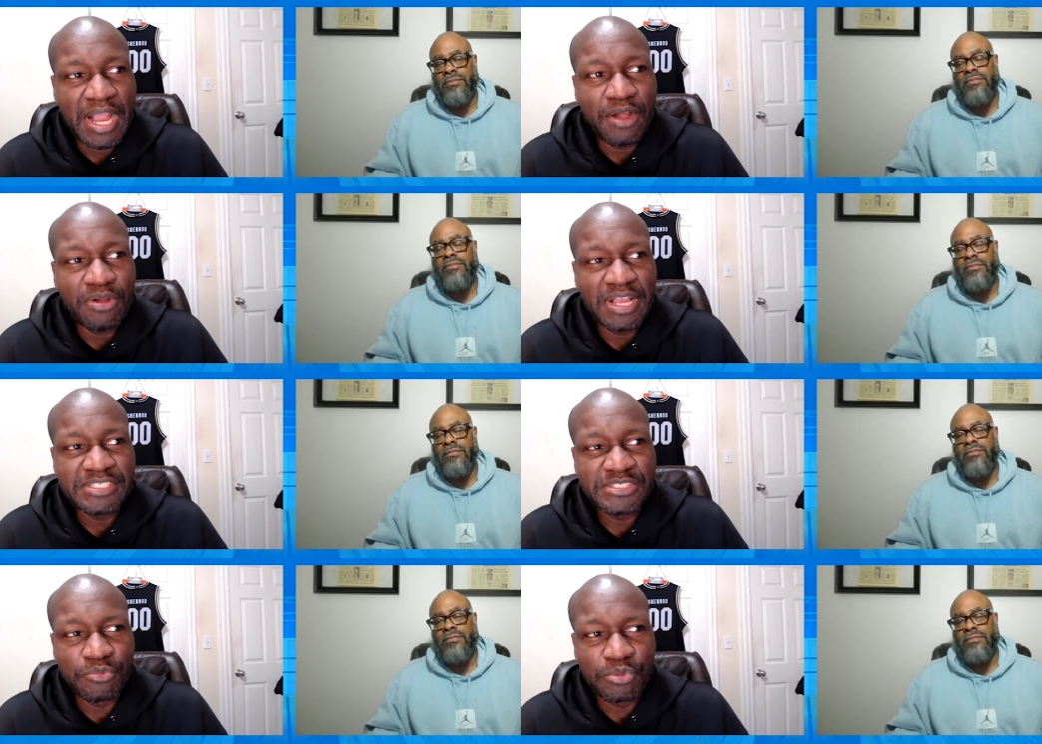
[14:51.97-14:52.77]
Speaker 1: How
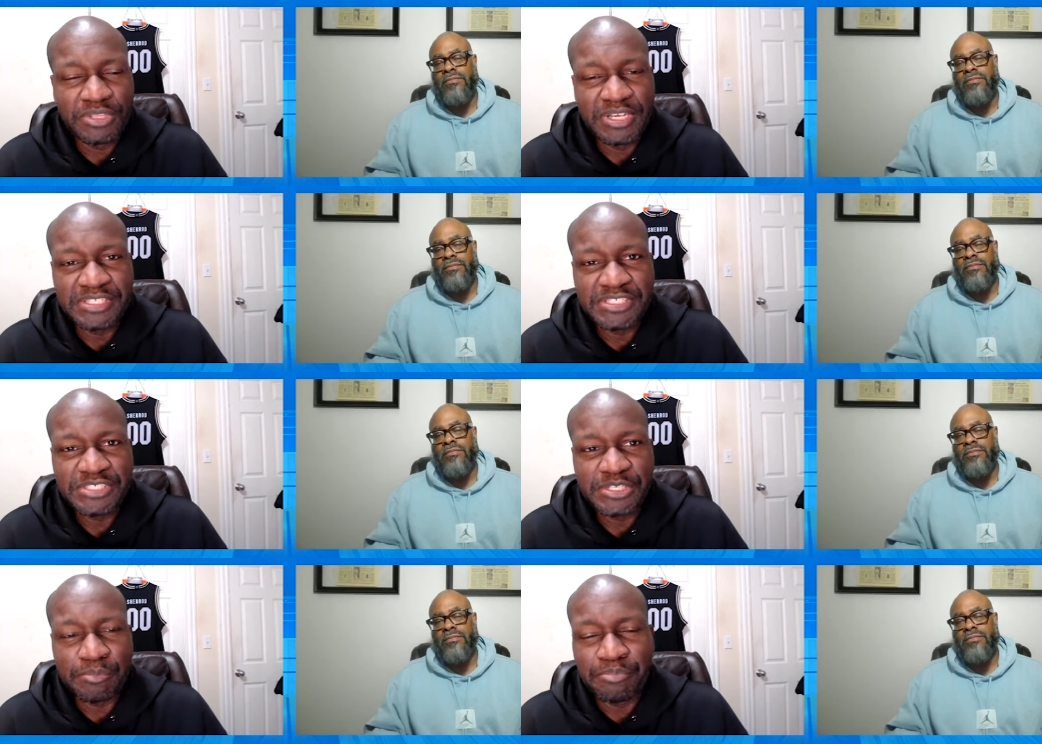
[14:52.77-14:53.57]
has the
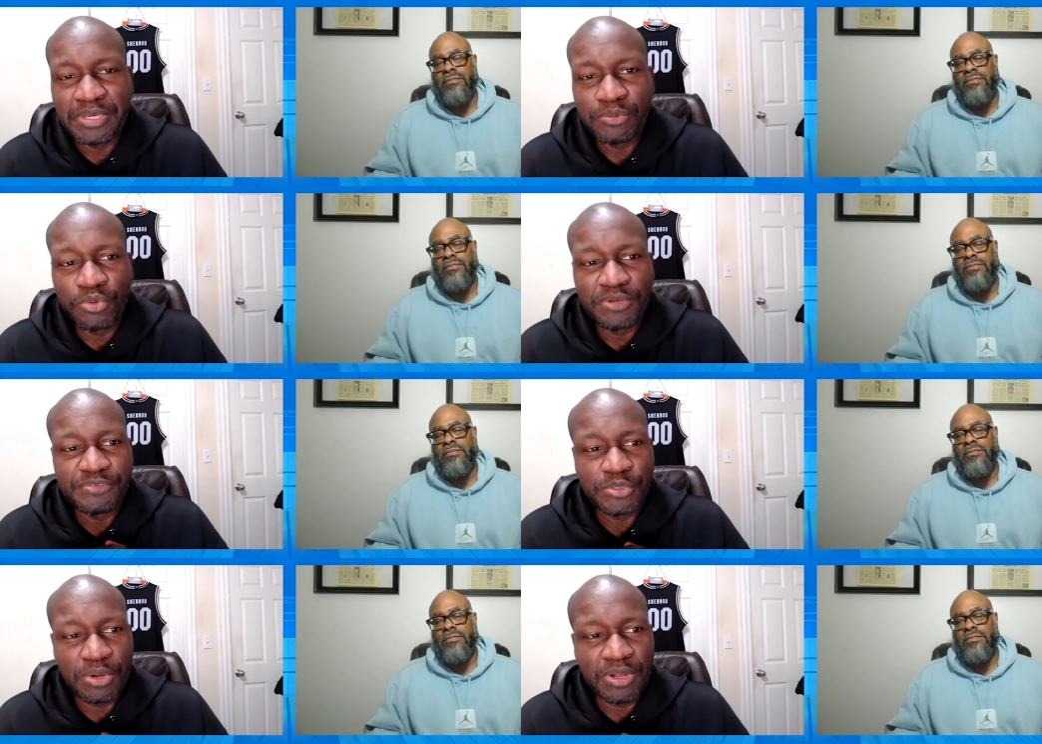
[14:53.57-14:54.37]
relationship been with
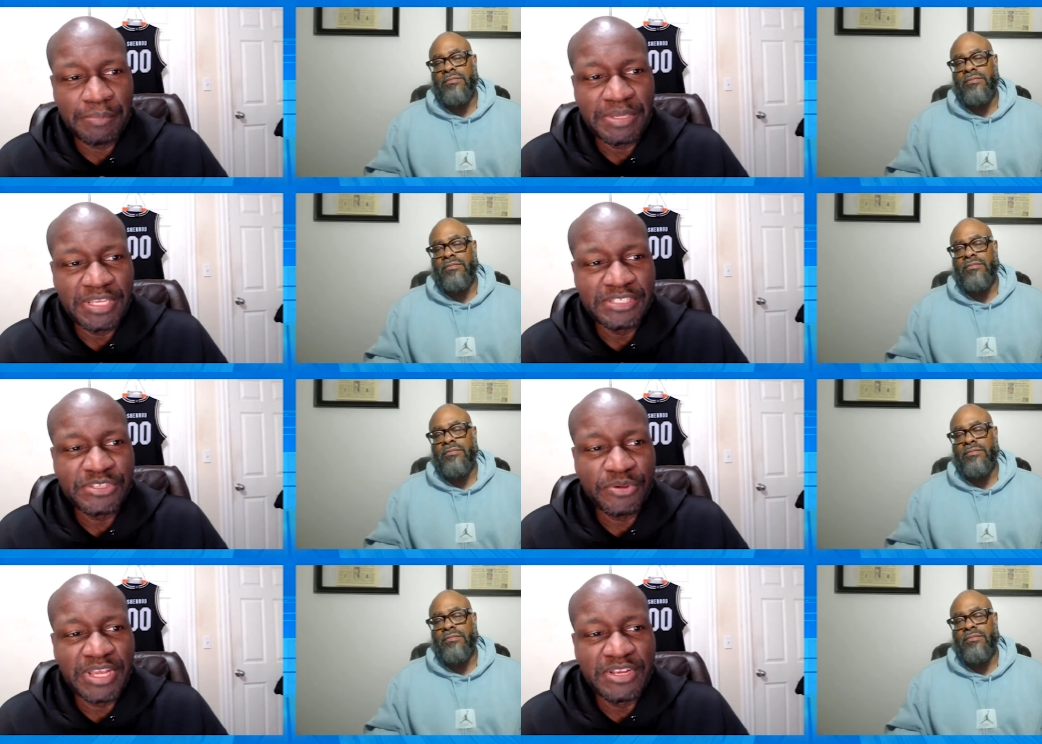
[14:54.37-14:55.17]
Joel? I mean, is
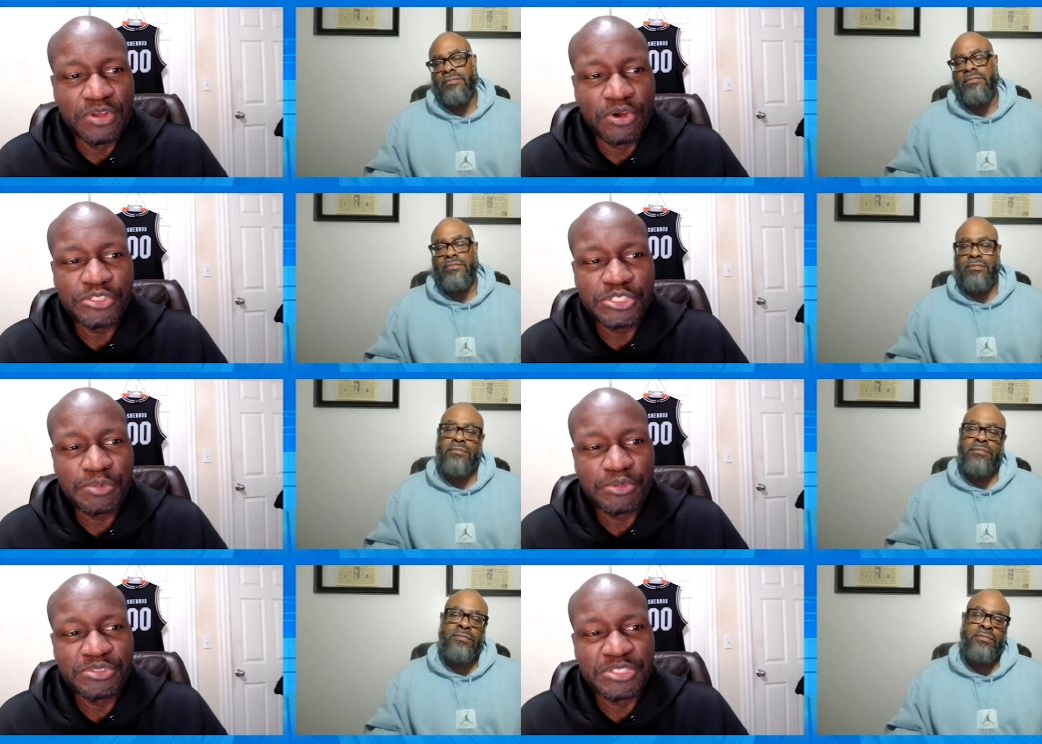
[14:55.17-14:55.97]
there a
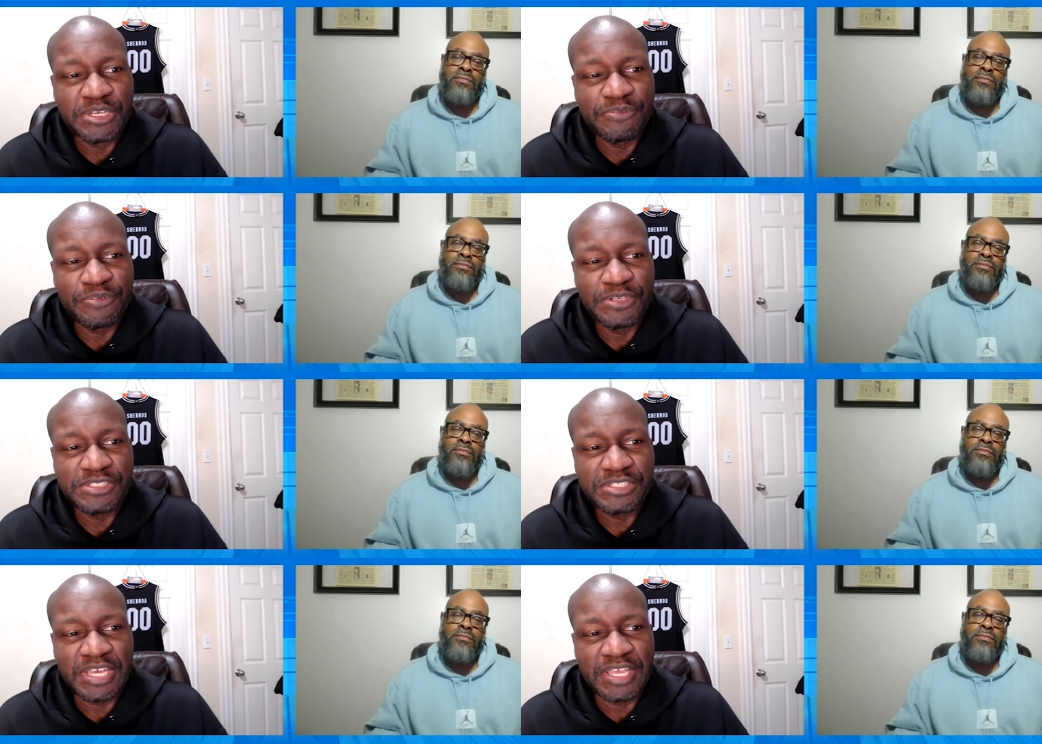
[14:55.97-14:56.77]
noticeable
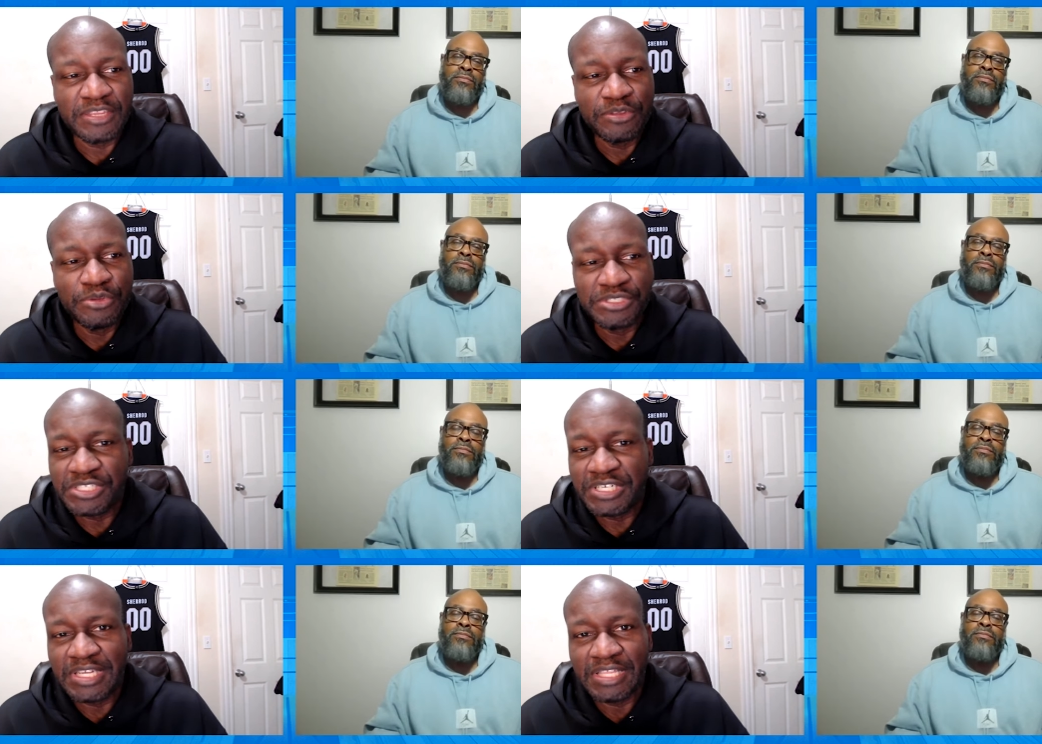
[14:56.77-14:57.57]
difference that you can
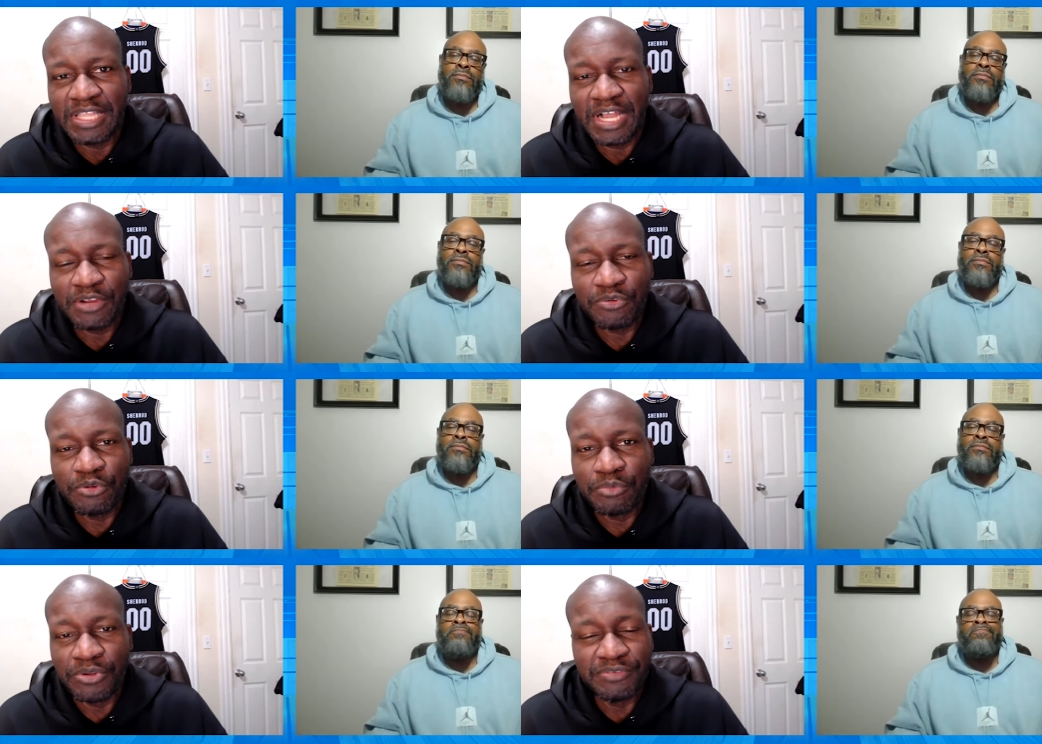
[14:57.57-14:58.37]
see in that locker
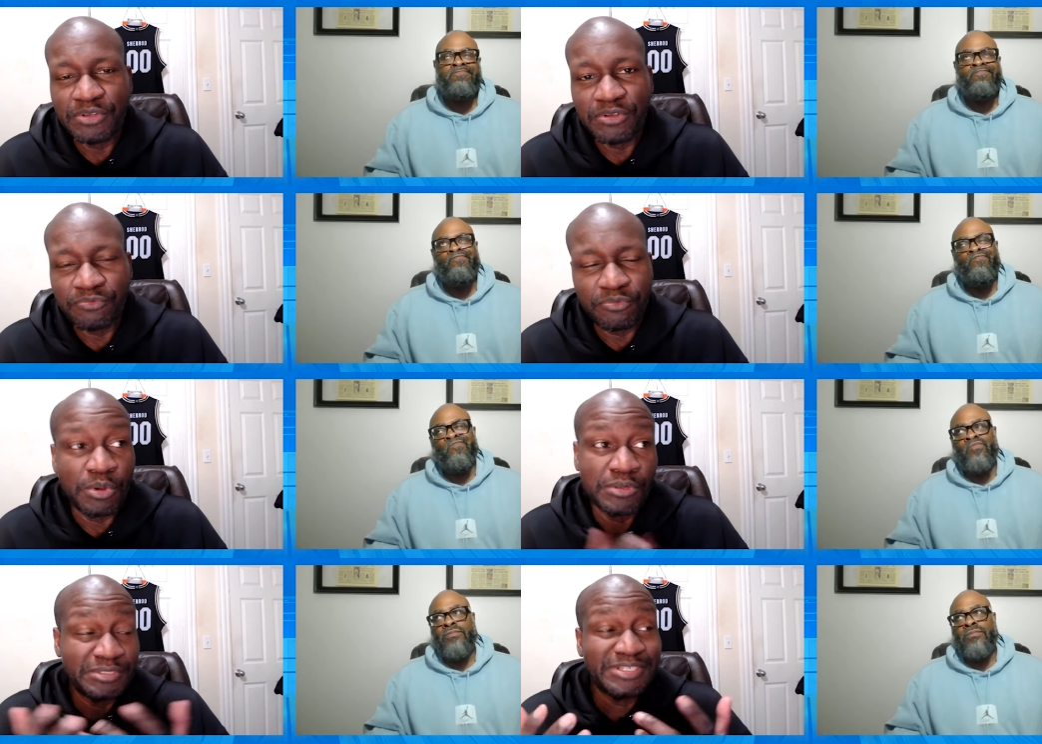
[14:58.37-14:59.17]
room or even on the
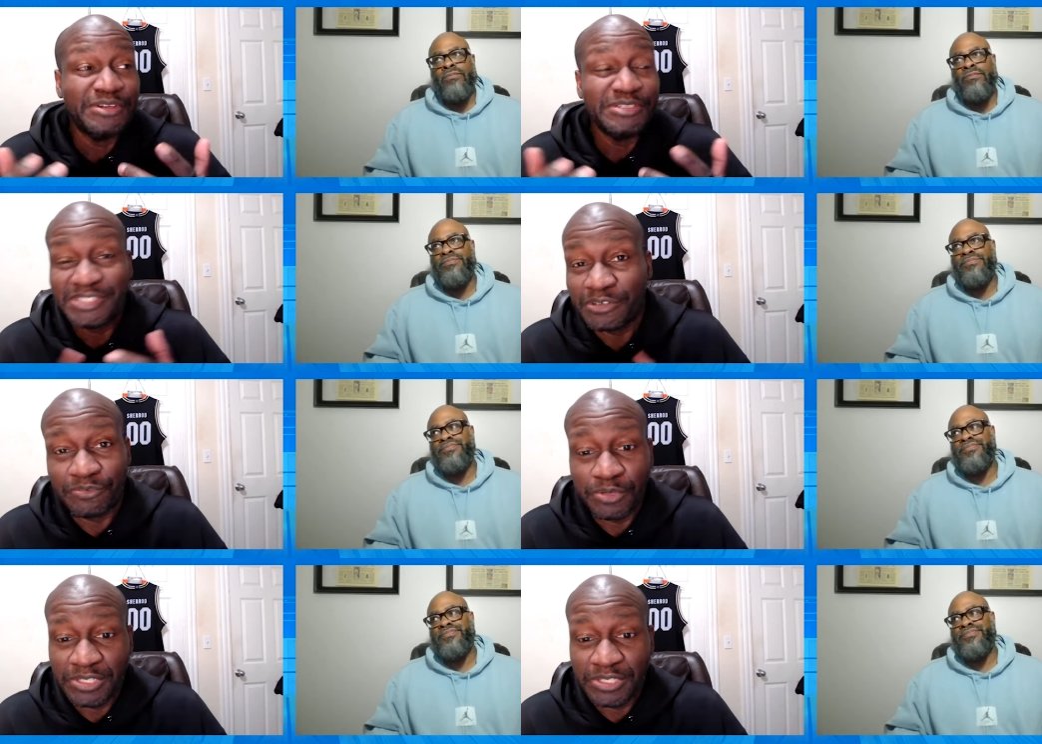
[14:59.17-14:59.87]
floor? It's hard to see on the floor